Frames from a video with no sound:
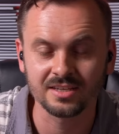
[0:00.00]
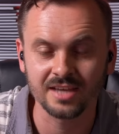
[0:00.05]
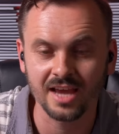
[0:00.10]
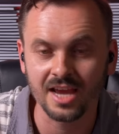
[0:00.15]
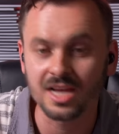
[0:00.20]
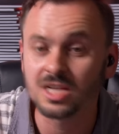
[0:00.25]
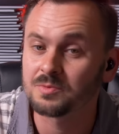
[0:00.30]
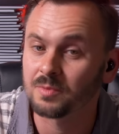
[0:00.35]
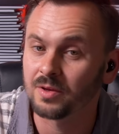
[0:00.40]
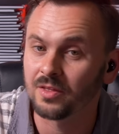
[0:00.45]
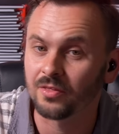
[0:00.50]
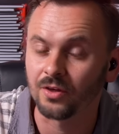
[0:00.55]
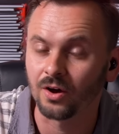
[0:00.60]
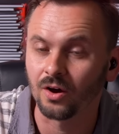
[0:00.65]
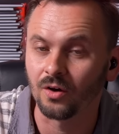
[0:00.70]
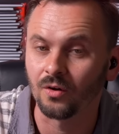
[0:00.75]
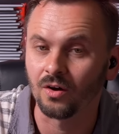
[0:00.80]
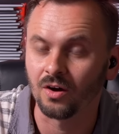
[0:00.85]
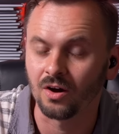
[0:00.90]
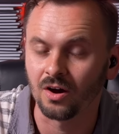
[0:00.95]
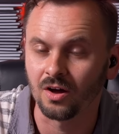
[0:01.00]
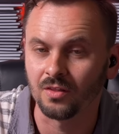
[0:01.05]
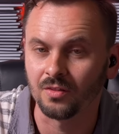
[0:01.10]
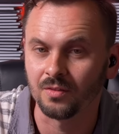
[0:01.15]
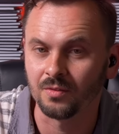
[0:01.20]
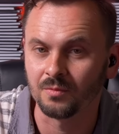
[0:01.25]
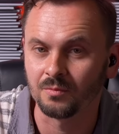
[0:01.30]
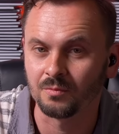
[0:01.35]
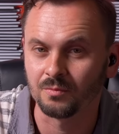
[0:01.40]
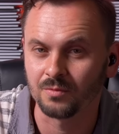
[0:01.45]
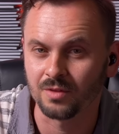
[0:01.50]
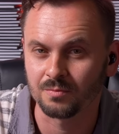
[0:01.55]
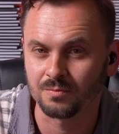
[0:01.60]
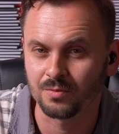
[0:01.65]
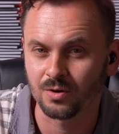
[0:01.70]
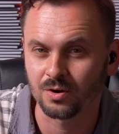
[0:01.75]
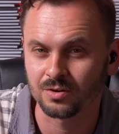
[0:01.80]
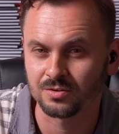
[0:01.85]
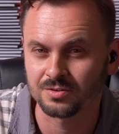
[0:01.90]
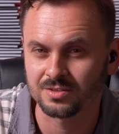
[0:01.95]
engagement though on the
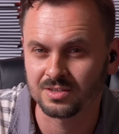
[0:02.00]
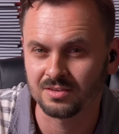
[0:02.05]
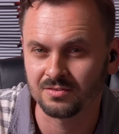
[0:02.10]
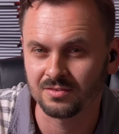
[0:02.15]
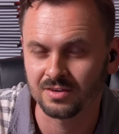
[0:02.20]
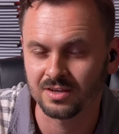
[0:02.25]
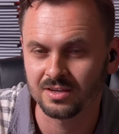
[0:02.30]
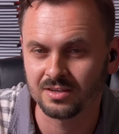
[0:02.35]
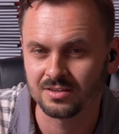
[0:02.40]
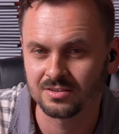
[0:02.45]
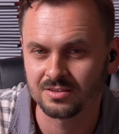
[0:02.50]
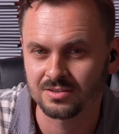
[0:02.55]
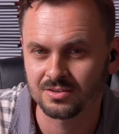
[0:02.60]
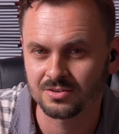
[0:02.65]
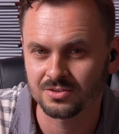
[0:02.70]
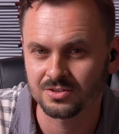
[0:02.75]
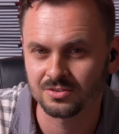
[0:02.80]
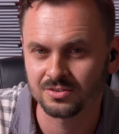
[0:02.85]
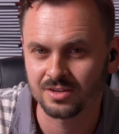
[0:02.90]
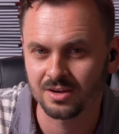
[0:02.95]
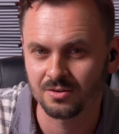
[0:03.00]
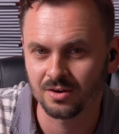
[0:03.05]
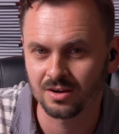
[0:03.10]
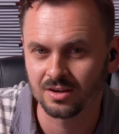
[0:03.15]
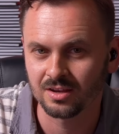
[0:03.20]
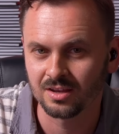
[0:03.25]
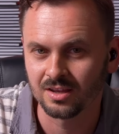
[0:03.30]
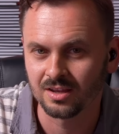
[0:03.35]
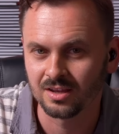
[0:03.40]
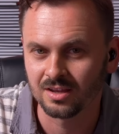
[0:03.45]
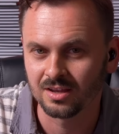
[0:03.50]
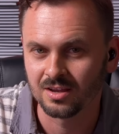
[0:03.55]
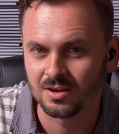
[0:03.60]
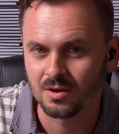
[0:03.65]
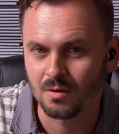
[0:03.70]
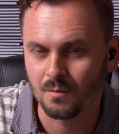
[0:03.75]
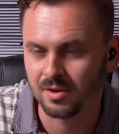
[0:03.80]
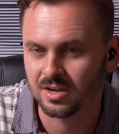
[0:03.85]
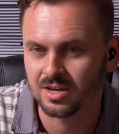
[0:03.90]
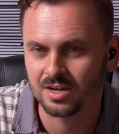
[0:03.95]
Proko TV social network
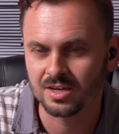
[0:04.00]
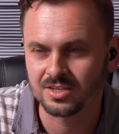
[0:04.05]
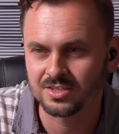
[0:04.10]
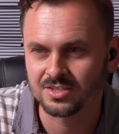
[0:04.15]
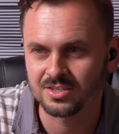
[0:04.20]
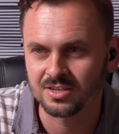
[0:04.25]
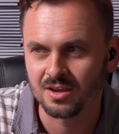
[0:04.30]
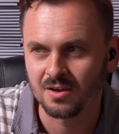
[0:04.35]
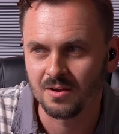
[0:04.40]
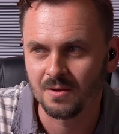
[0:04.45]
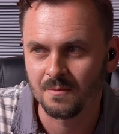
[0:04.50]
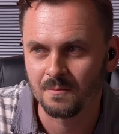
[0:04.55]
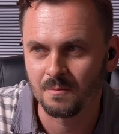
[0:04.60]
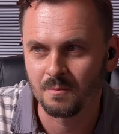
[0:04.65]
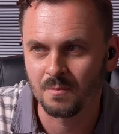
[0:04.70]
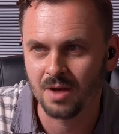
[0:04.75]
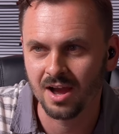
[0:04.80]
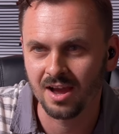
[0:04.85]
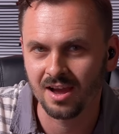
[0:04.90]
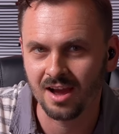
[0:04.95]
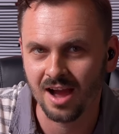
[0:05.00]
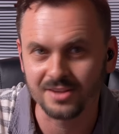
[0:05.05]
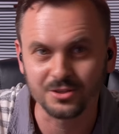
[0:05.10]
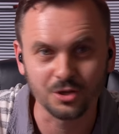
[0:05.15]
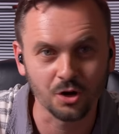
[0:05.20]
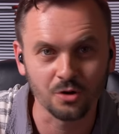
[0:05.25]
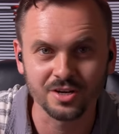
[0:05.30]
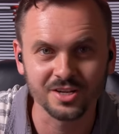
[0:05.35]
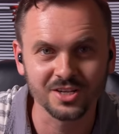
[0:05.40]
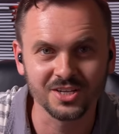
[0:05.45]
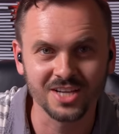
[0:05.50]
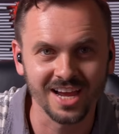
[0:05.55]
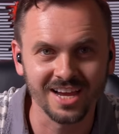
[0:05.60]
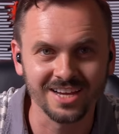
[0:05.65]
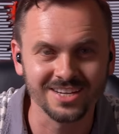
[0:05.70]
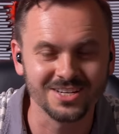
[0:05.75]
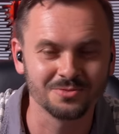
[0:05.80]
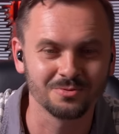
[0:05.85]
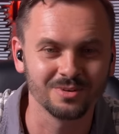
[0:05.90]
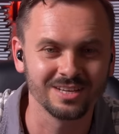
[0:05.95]
because my I don't
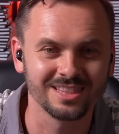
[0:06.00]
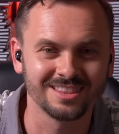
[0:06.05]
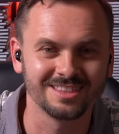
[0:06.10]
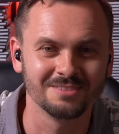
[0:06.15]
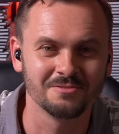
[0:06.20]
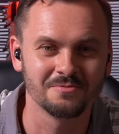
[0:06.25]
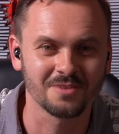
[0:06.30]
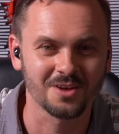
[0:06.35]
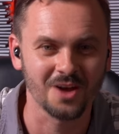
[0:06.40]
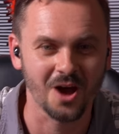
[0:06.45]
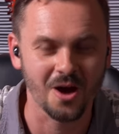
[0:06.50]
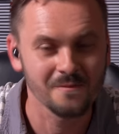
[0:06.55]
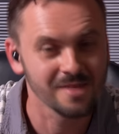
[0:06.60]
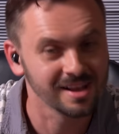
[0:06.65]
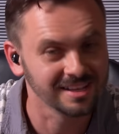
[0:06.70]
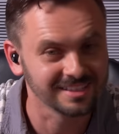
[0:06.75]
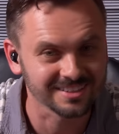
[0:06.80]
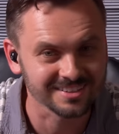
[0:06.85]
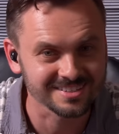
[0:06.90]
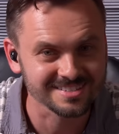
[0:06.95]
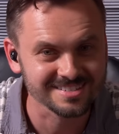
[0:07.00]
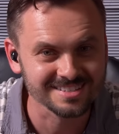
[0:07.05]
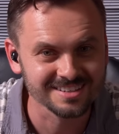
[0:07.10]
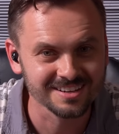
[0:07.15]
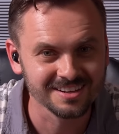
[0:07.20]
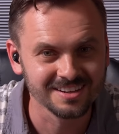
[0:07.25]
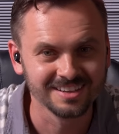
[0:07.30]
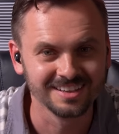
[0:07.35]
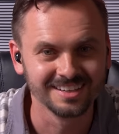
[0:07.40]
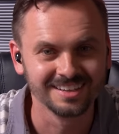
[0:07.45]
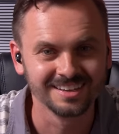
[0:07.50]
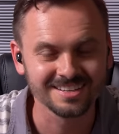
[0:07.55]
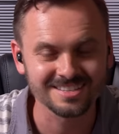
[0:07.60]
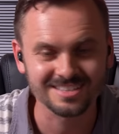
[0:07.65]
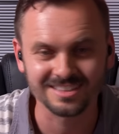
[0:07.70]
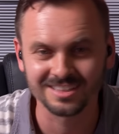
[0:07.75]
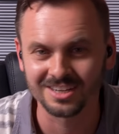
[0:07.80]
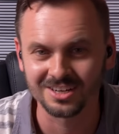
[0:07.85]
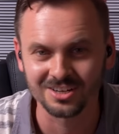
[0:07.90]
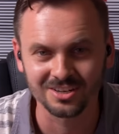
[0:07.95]
engage with the commenters.
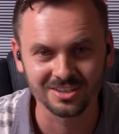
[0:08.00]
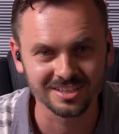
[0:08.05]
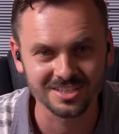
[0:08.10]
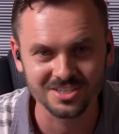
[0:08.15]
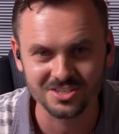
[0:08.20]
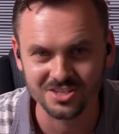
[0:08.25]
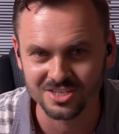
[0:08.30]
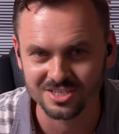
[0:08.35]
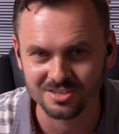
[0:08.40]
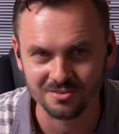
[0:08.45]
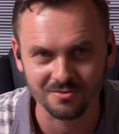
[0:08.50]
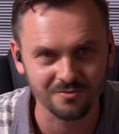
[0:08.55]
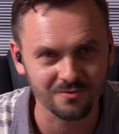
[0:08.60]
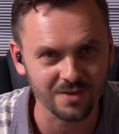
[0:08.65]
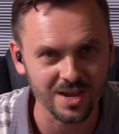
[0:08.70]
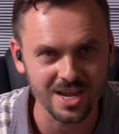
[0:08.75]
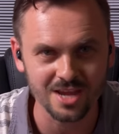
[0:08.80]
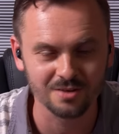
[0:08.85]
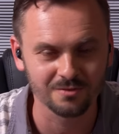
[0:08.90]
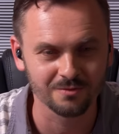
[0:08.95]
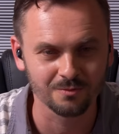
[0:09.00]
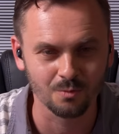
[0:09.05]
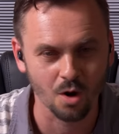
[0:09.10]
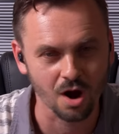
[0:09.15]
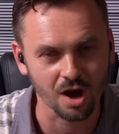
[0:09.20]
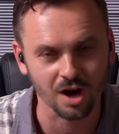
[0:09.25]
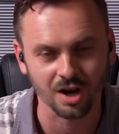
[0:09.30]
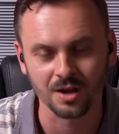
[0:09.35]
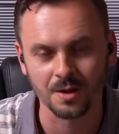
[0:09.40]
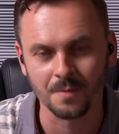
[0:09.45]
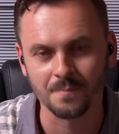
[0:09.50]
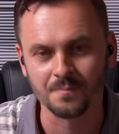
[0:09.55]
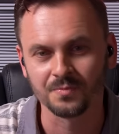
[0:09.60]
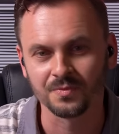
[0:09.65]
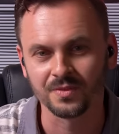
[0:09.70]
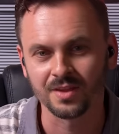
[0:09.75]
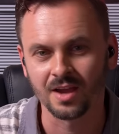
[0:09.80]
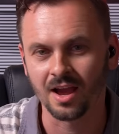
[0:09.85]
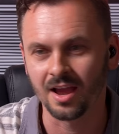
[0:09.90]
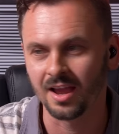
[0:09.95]
It's literally just a feed of work,
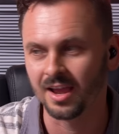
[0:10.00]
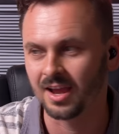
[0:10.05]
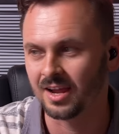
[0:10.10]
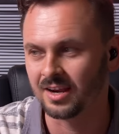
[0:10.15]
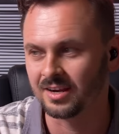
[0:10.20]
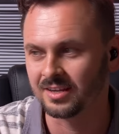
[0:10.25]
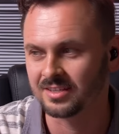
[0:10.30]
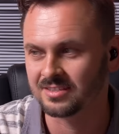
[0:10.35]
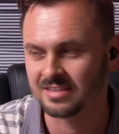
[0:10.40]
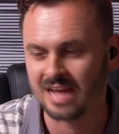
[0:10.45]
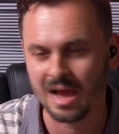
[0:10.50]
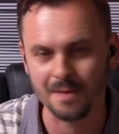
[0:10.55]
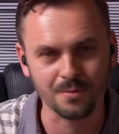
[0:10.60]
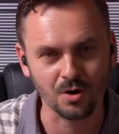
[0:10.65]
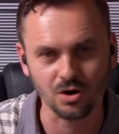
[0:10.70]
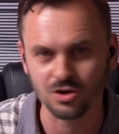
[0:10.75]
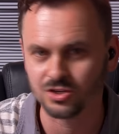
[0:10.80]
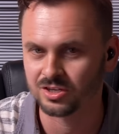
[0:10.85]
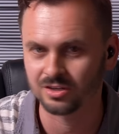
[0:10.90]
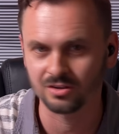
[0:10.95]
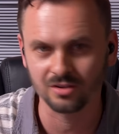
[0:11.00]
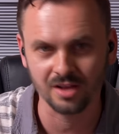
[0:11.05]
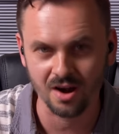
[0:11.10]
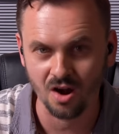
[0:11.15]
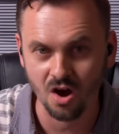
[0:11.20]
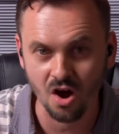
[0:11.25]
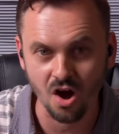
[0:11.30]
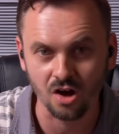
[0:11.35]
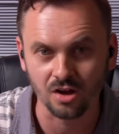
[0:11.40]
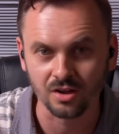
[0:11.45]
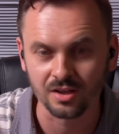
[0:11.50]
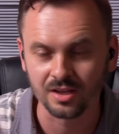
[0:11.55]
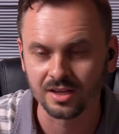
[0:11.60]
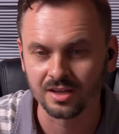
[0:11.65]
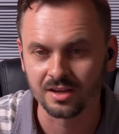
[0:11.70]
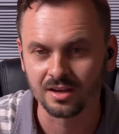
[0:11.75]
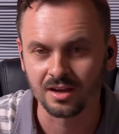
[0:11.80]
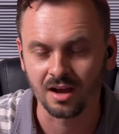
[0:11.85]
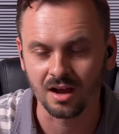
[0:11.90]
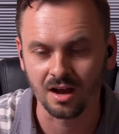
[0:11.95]
and it's not personal at all.
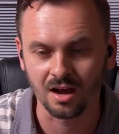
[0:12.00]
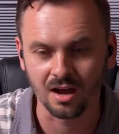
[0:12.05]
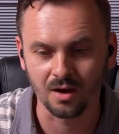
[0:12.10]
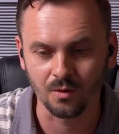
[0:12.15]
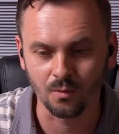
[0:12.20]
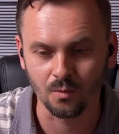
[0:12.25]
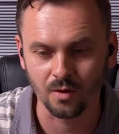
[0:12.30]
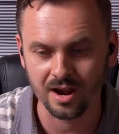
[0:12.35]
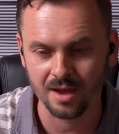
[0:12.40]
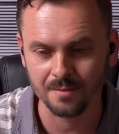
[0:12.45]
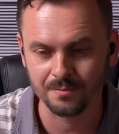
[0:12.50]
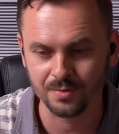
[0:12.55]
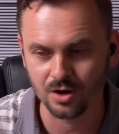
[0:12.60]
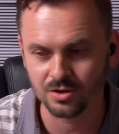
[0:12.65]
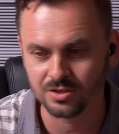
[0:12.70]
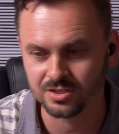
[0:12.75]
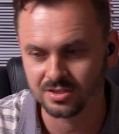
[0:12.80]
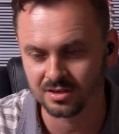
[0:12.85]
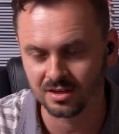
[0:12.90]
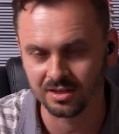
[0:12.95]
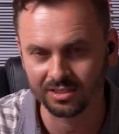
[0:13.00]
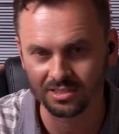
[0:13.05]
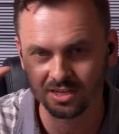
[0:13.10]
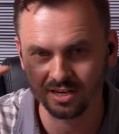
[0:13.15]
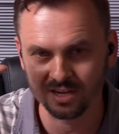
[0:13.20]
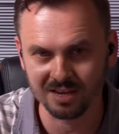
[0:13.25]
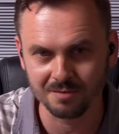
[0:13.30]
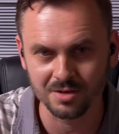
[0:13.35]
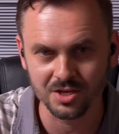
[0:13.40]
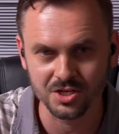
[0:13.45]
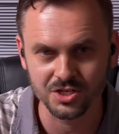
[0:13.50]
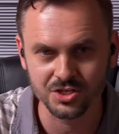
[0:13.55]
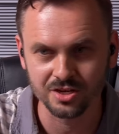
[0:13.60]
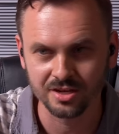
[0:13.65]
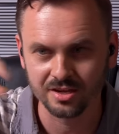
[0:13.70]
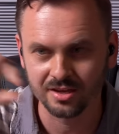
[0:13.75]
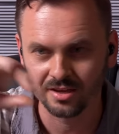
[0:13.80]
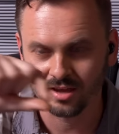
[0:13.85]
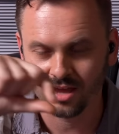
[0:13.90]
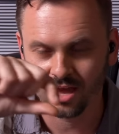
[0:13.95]
Uh, when I post, it's an image,
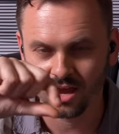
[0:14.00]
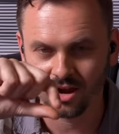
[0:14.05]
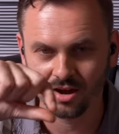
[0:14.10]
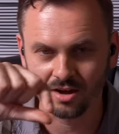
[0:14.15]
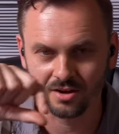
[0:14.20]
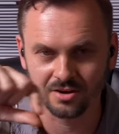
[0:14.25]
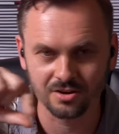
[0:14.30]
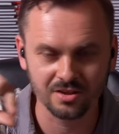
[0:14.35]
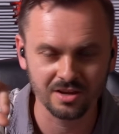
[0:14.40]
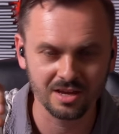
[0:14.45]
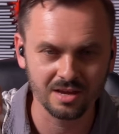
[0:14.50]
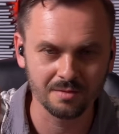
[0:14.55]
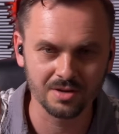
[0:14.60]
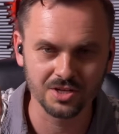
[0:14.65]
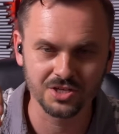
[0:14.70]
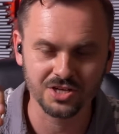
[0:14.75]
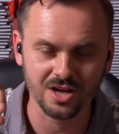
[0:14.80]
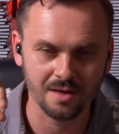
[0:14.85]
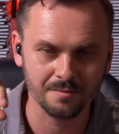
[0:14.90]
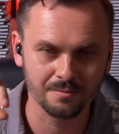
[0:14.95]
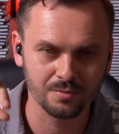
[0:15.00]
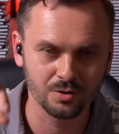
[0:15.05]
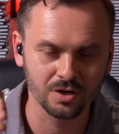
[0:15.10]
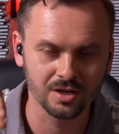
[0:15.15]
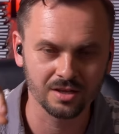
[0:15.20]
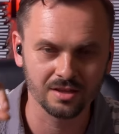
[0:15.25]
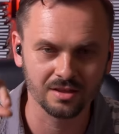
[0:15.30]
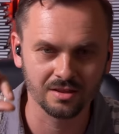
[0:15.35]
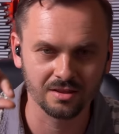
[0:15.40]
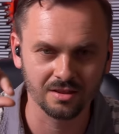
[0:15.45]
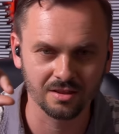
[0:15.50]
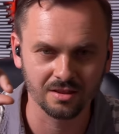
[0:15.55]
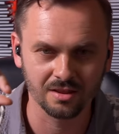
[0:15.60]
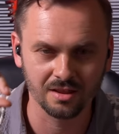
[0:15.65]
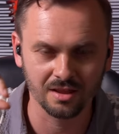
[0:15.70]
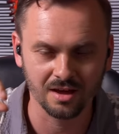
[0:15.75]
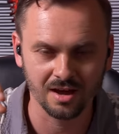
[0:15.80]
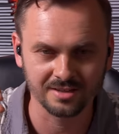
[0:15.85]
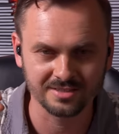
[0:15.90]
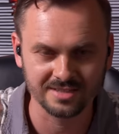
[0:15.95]
and under the image, I put,
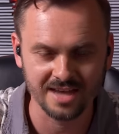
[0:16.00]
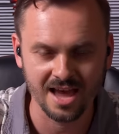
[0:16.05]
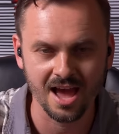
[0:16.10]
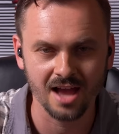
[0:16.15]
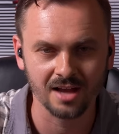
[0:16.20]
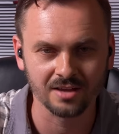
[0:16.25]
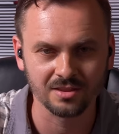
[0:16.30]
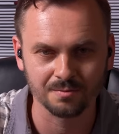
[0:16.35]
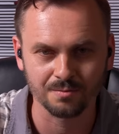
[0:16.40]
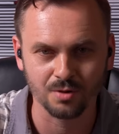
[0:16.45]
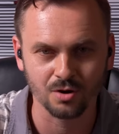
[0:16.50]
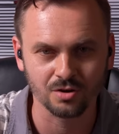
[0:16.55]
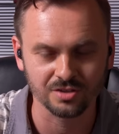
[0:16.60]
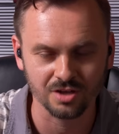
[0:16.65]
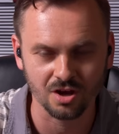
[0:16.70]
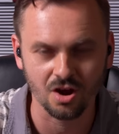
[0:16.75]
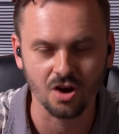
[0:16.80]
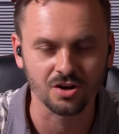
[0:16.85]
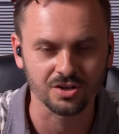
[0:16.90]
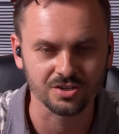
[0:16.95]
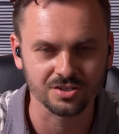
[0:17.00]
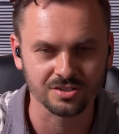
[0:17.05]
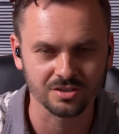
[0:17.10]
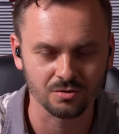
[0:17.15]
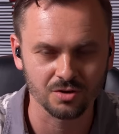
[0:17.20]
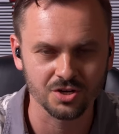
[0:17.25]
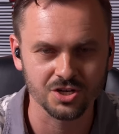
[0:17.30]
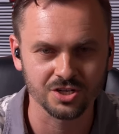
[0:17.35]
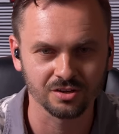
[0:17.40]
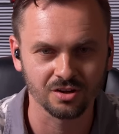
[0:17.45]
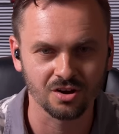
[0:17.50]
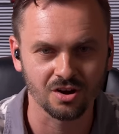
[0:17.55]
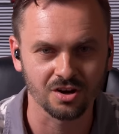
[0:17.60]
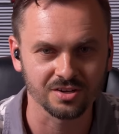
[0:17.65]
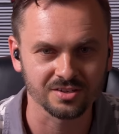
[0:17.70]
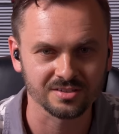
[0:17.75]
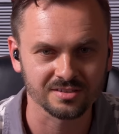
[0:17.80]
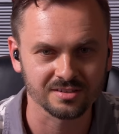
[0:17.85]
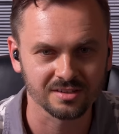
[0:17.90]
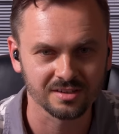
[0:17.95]
I tag the per- the artist, the original
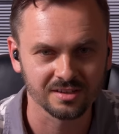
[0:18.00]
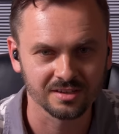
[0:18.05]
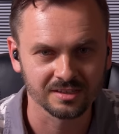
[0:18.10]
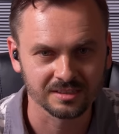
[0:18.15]
artist,